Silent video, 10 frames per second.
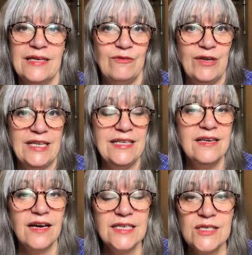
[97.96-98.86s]
Really
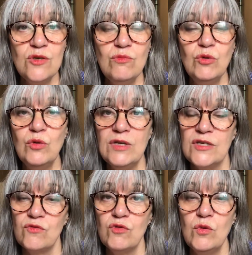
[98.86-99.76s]
nice new moon.
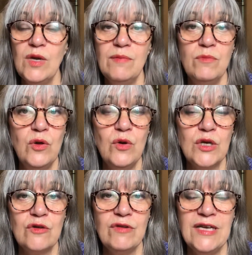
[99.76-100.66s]
Its ruler
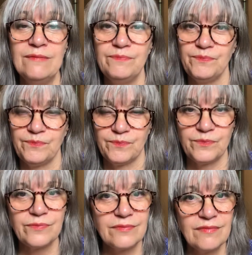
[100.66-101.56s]
Mercury
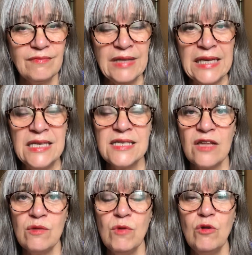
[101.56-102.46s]
is at
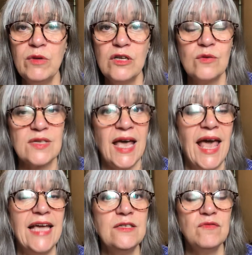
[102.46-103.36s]
the moment, of course,
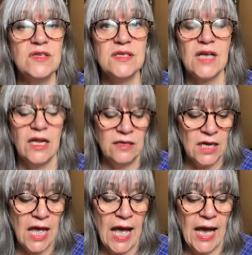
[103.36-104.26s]
ahead of the sun,
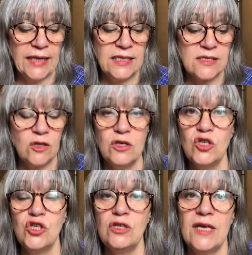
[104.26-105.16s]
and it's going to
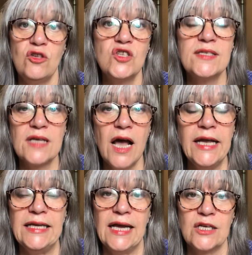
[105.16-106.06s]
change
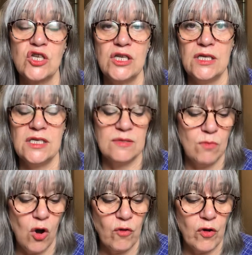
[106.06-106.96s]
sign actually
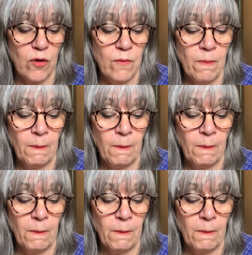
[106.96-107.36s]
tomorrow.